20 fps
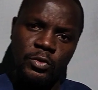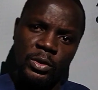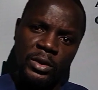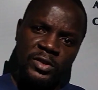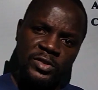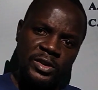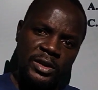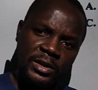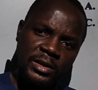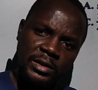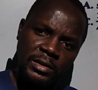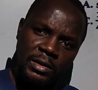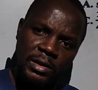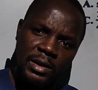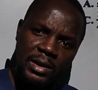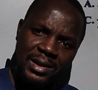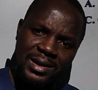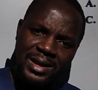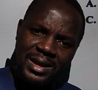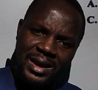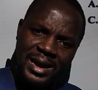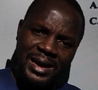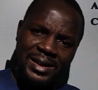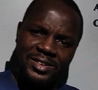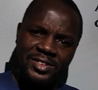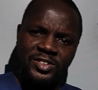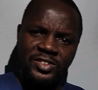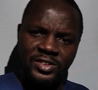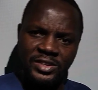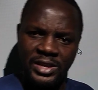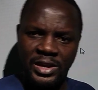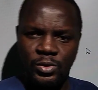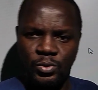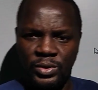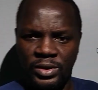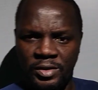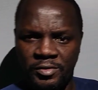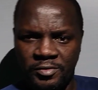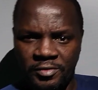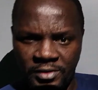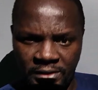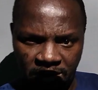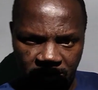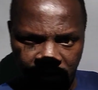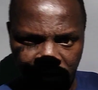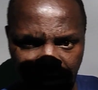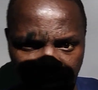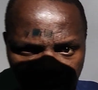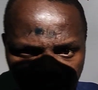to our channel and share with a friend.